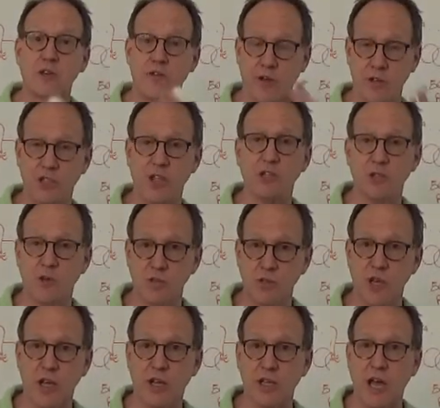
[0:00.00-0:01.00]
Francesco's
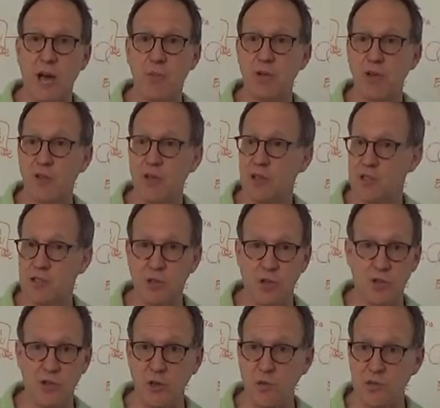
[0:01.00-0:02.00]
got a copy of this. You
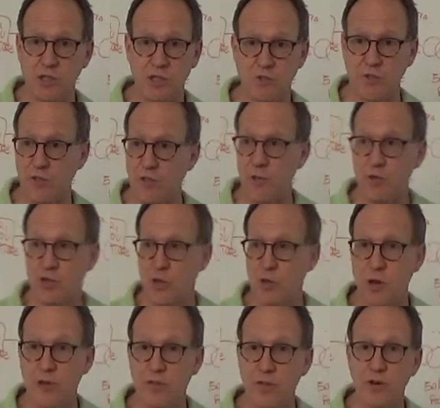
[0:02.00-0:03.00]
could use this for future
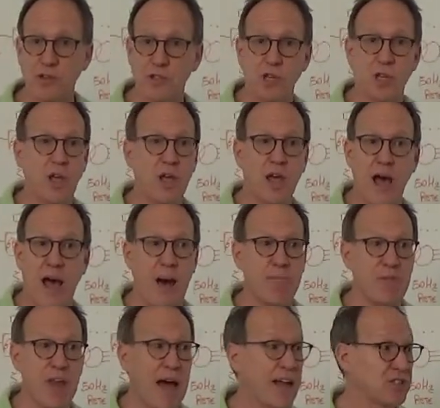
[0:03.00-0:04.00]
reference.
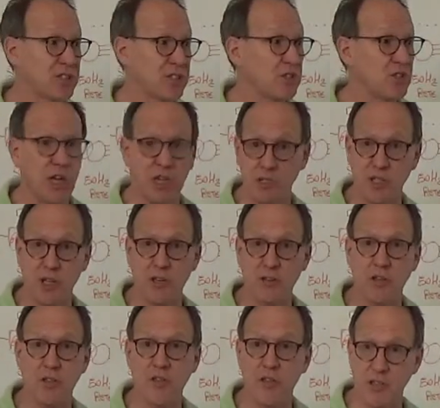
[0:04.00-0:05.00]
I'm not suggesting
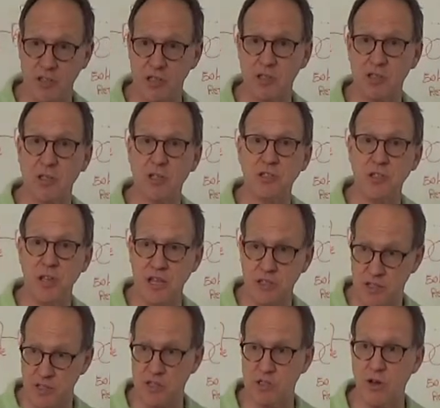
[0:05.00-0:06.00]
that this is
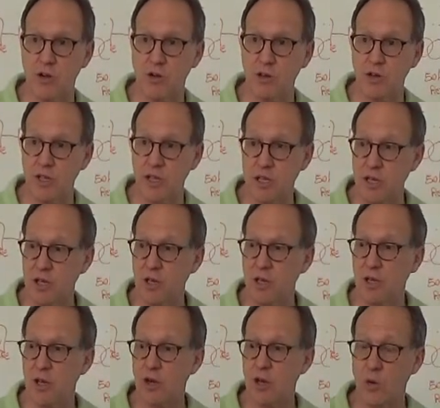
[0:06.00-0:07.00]
necessarily
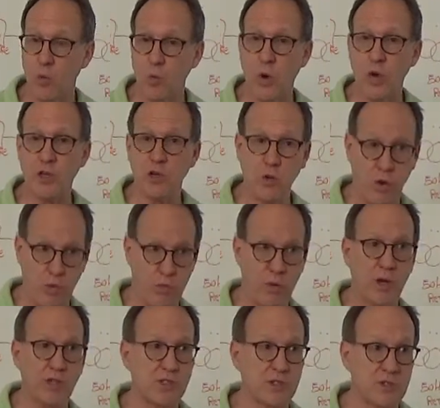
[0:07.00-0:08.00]
what your
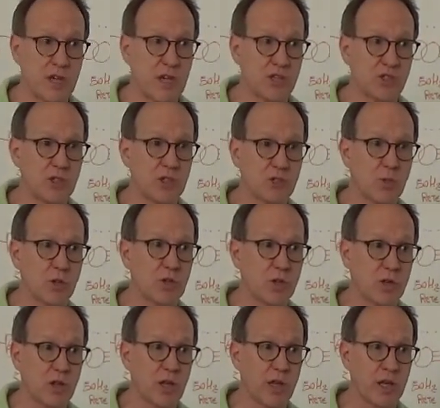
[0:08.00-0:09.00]
presentations will
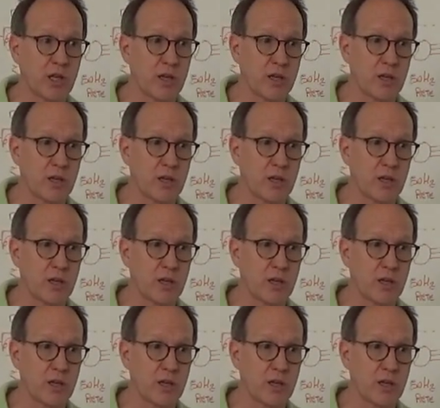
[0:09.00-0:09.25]
look like.